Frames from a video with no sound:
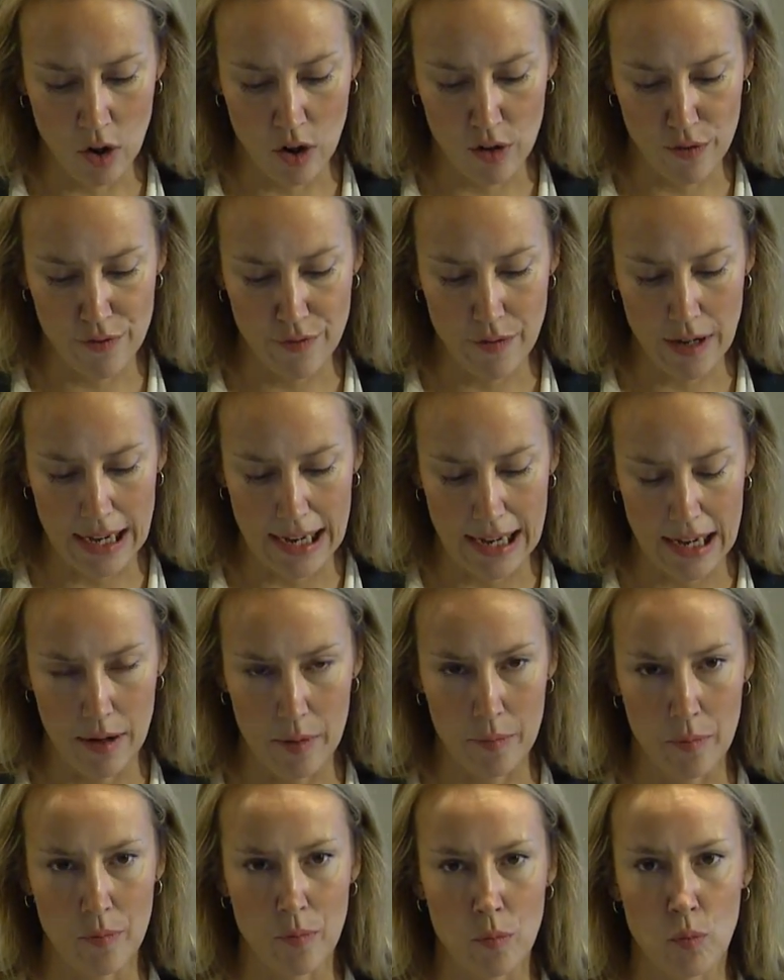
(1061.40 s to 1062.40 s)
of
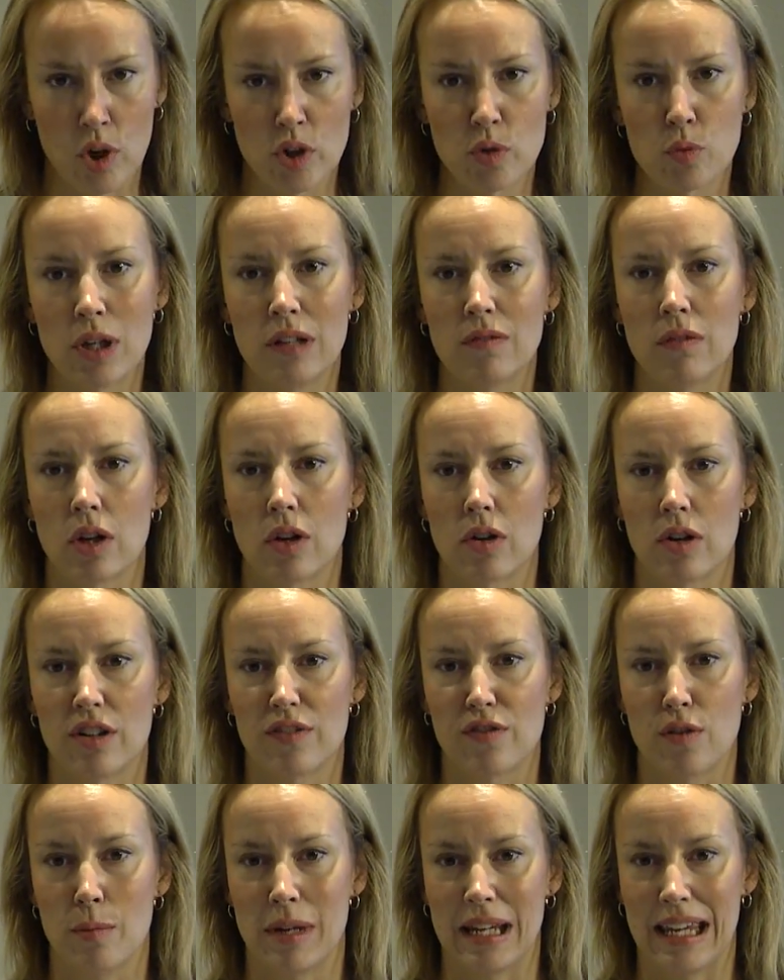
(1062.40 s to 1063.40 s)
what we've
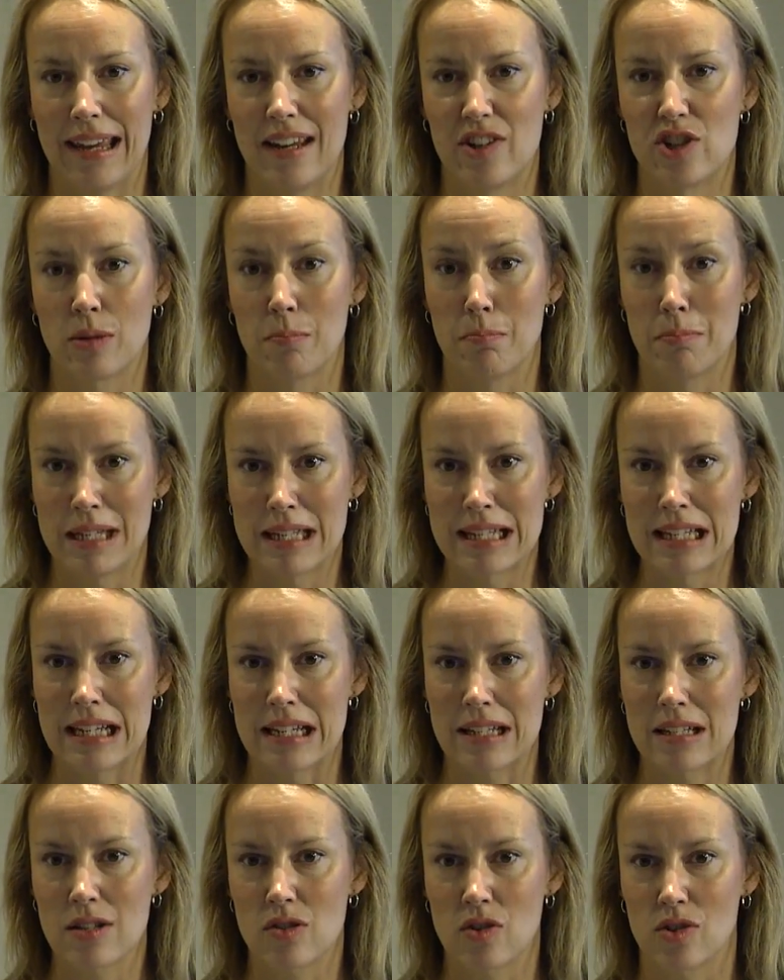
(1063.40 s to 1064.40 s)
learned from engaging
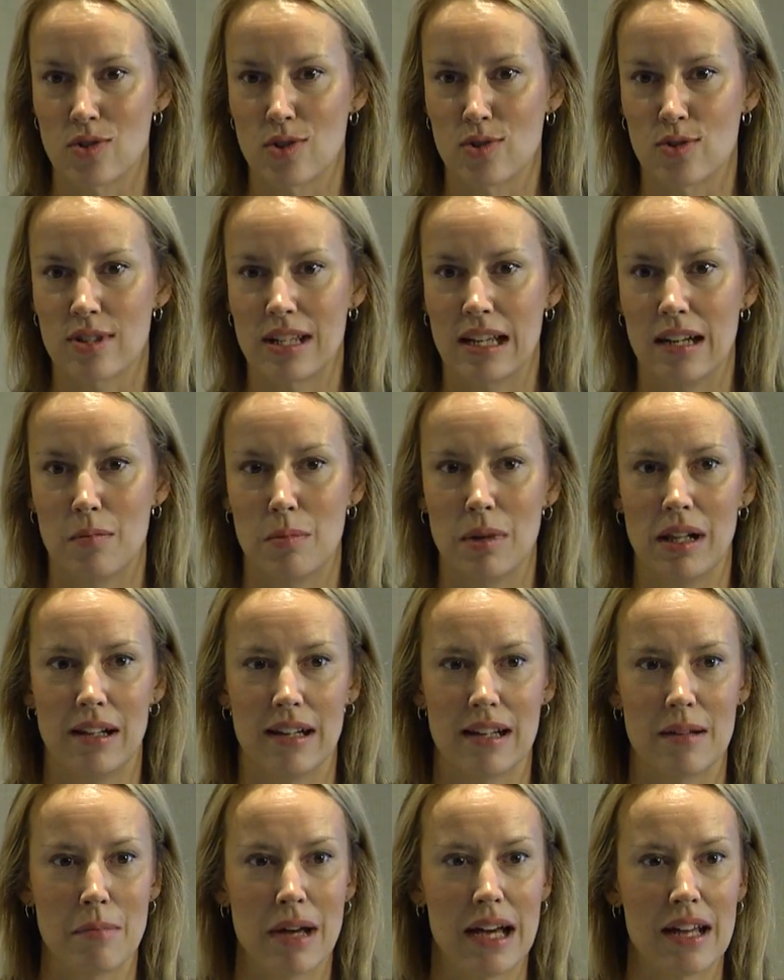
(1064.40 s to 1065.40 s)
business on
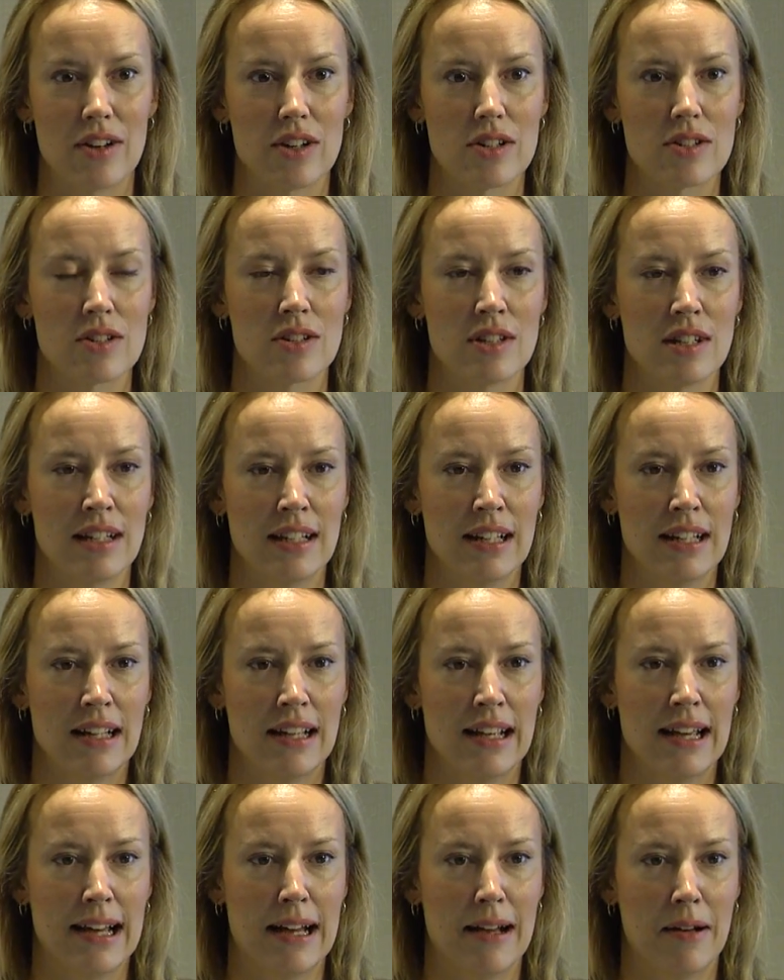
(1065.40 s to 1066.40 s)
sustainability matters.
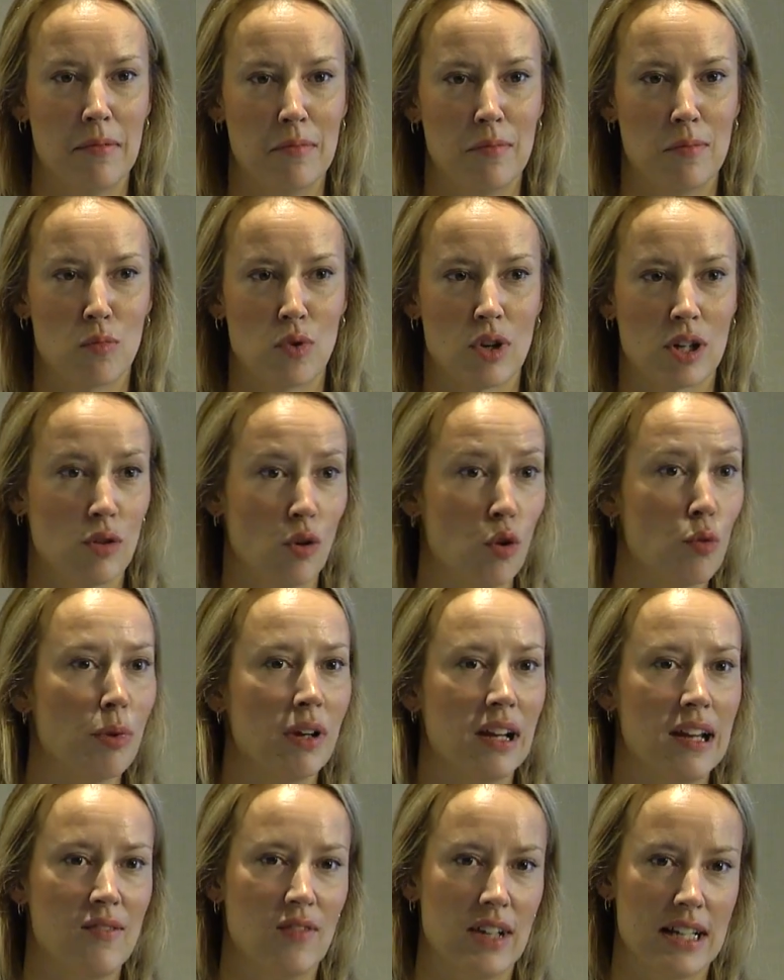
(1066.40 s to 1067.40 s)
We're
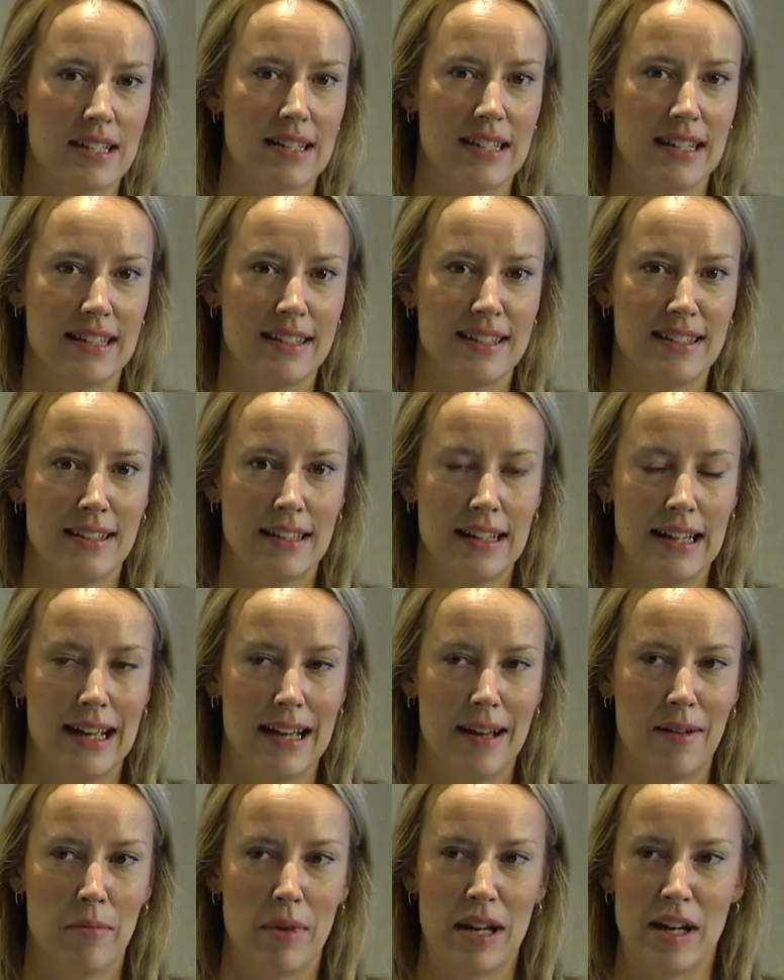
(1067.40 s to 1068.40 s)
globally invested,
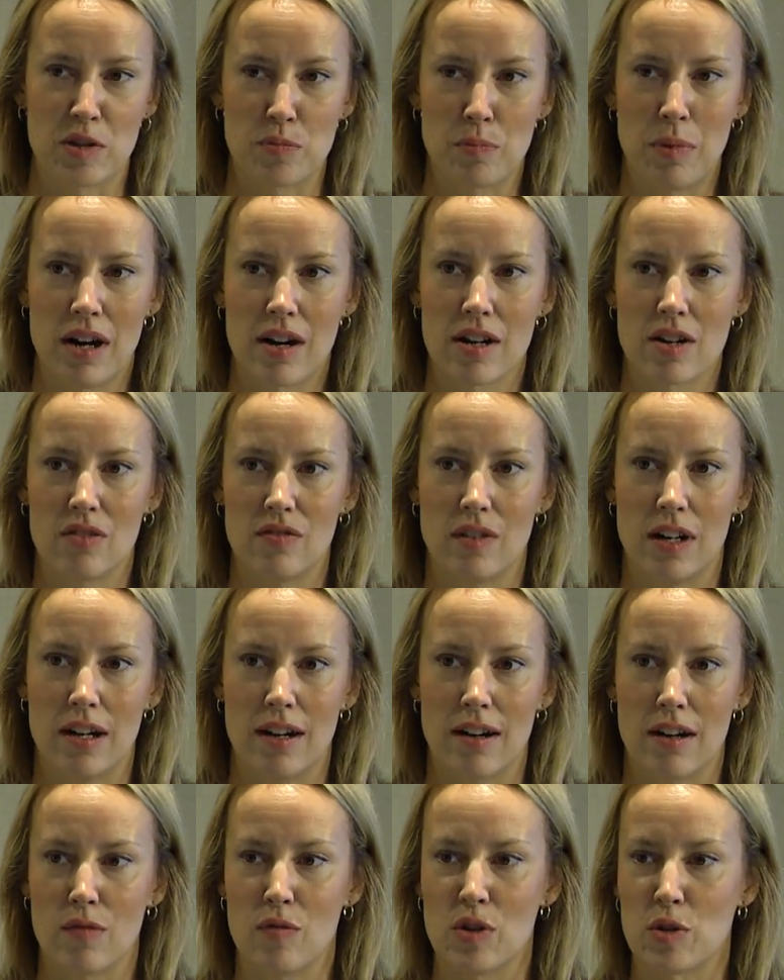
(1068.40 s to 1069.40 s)
and as part of
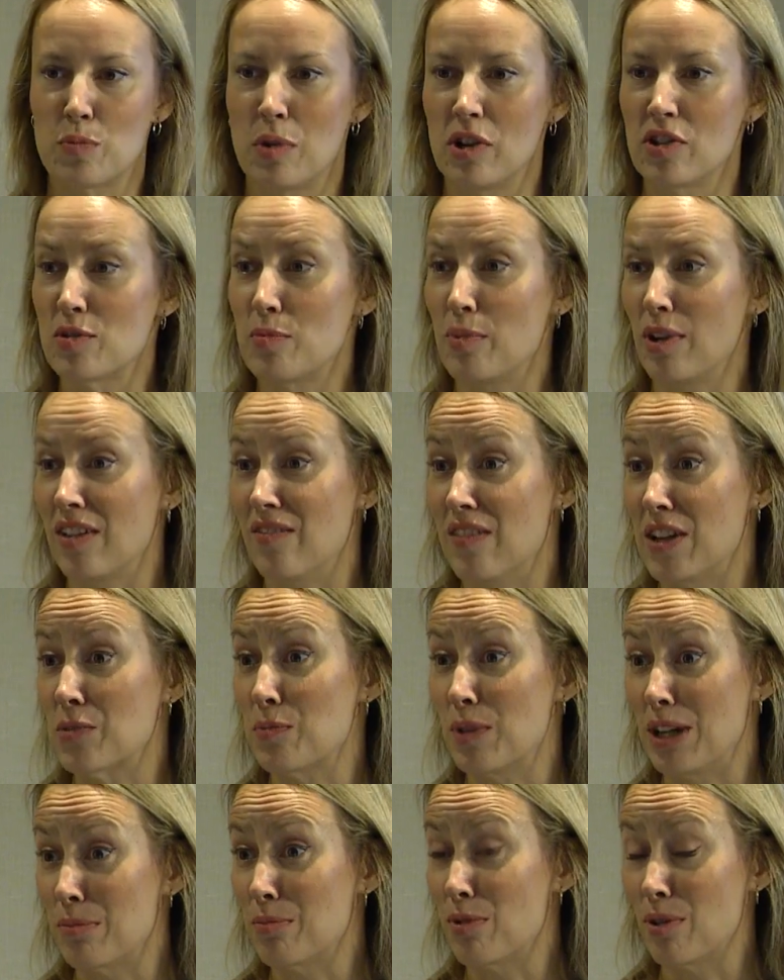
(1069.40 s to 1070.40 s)
our responsible
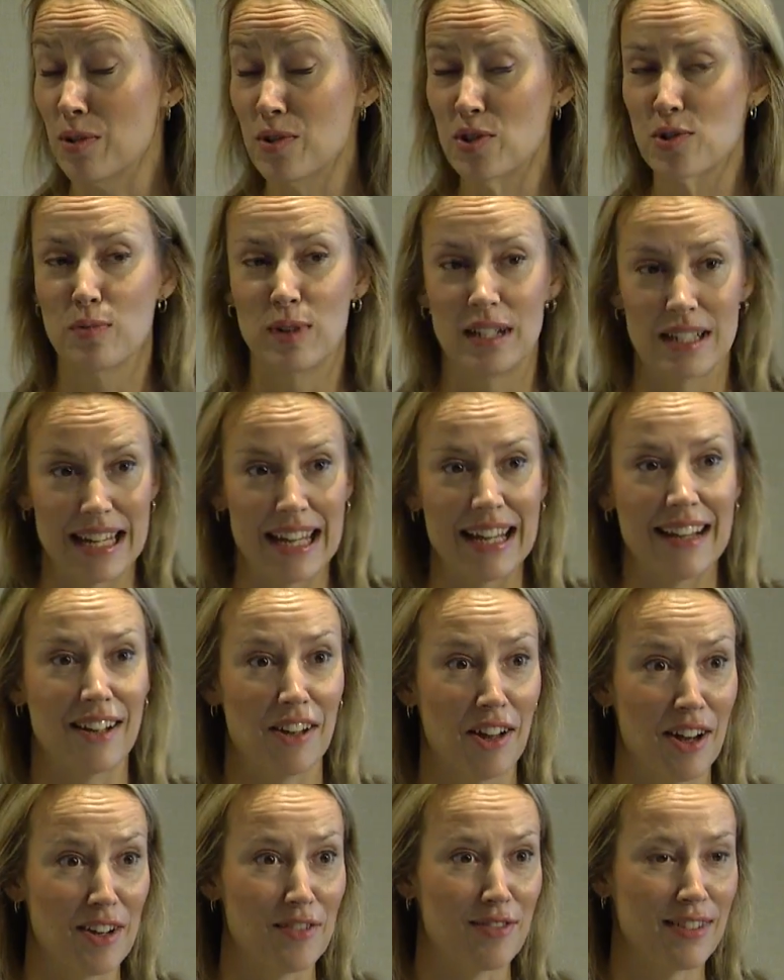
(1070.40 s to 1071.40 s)
investment approach, we take
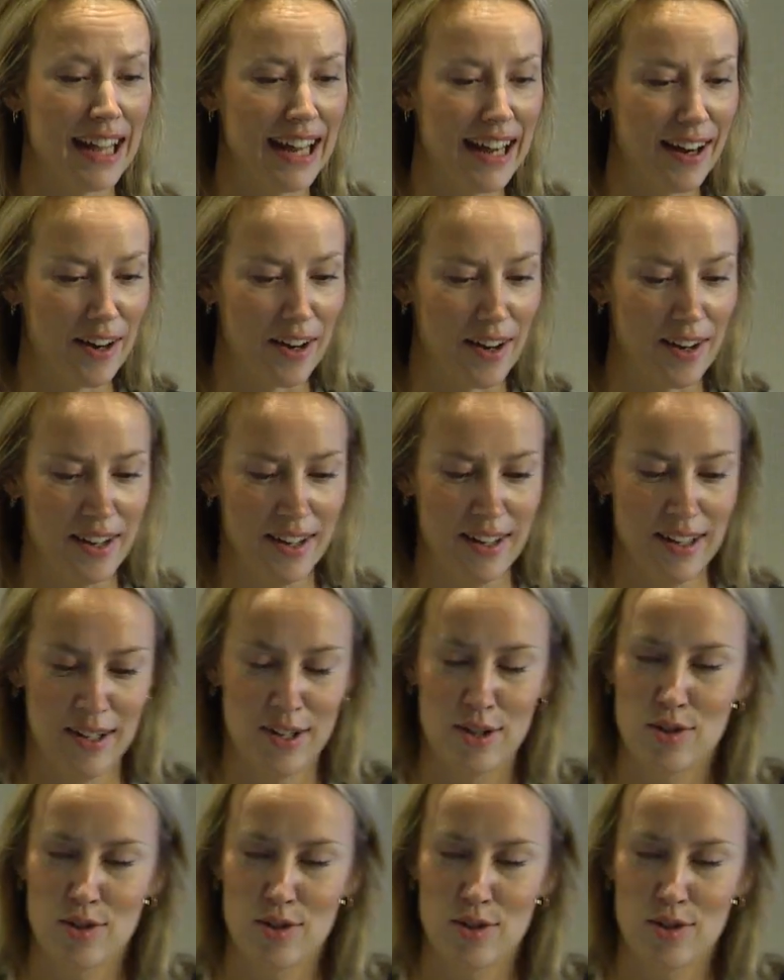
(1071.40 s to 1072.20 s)
a lot of care